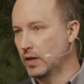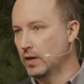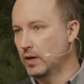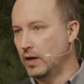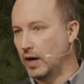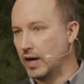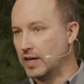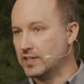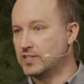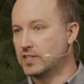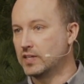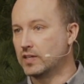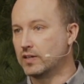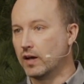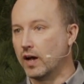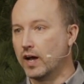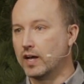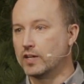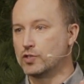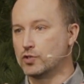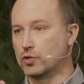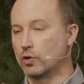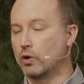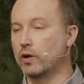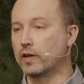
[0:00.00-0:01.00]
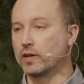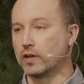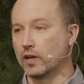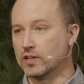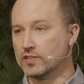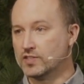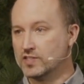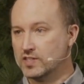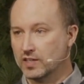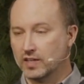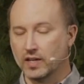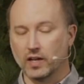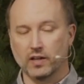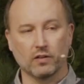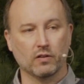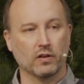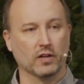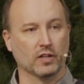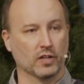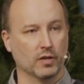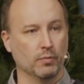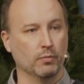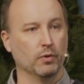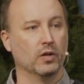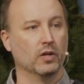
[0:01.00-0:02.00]
I see God drawing us together in
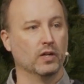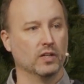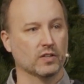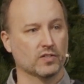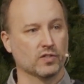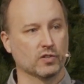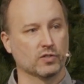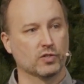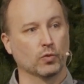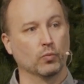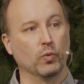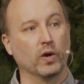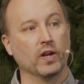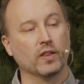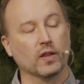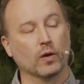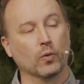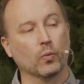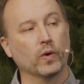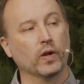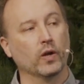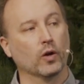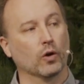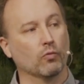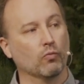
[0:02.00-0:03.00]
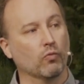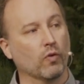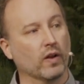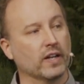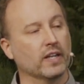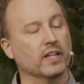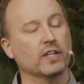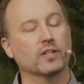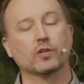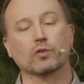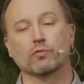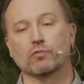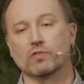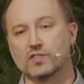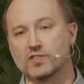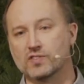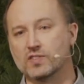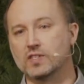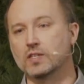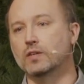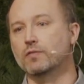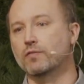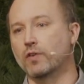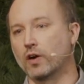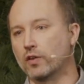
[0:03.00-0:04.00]
community in such a way that we are ready to
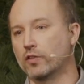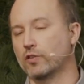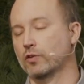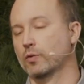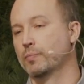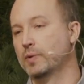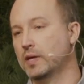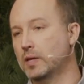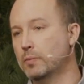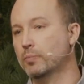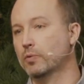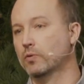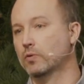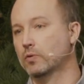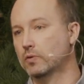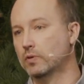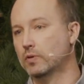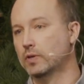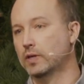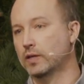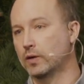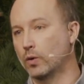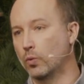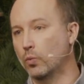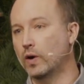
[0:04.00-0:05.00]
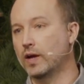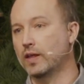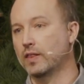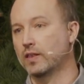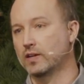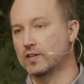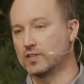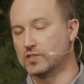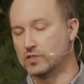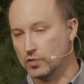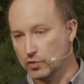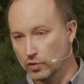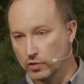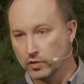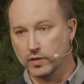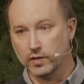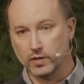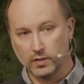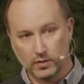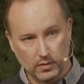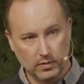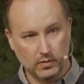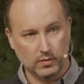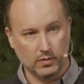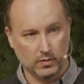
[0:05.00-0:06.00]
receive other people in a way that is good.
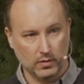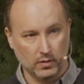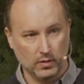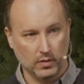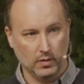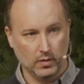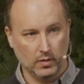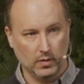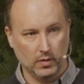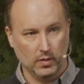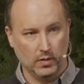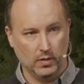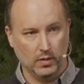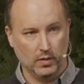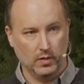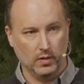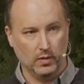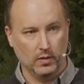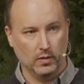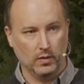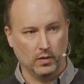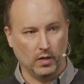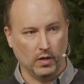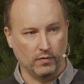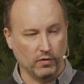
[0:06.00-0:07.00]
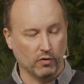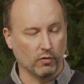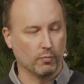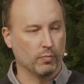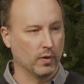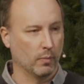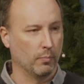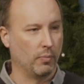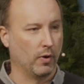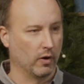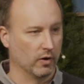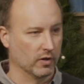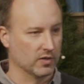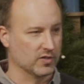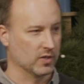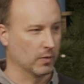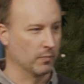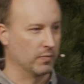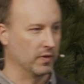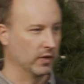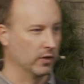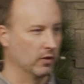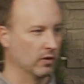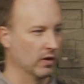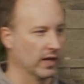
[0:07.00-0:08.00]
Have you ever been a part of
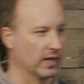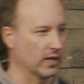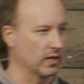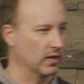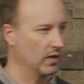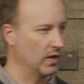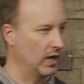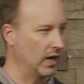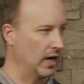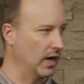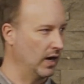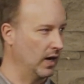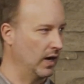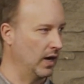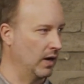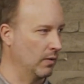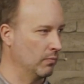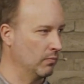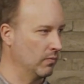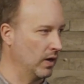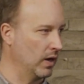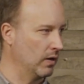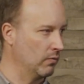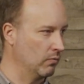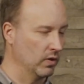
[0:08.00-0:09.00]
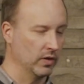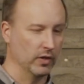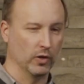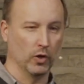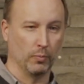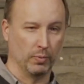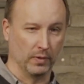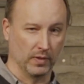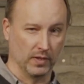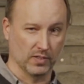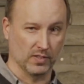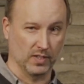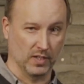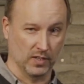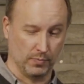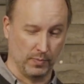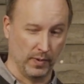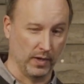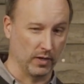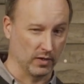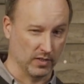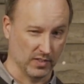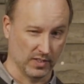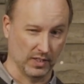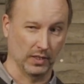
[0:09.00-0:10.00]
something you're like, I'm, I'm really hoping this gets
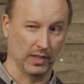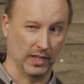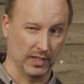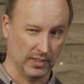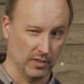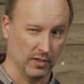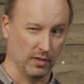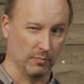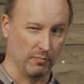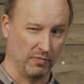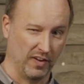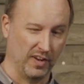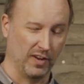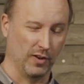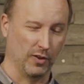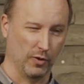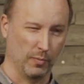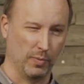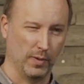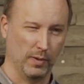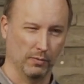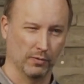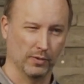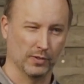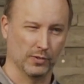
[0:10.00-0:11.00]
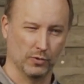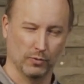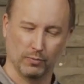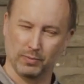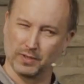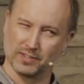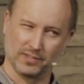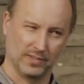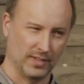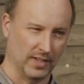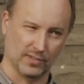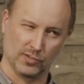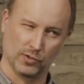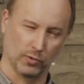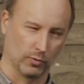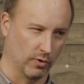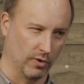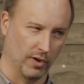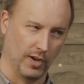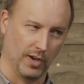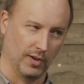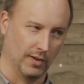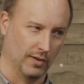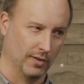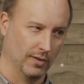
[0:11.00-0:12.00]
better because I'd like to invite other people into it, but it's not so great?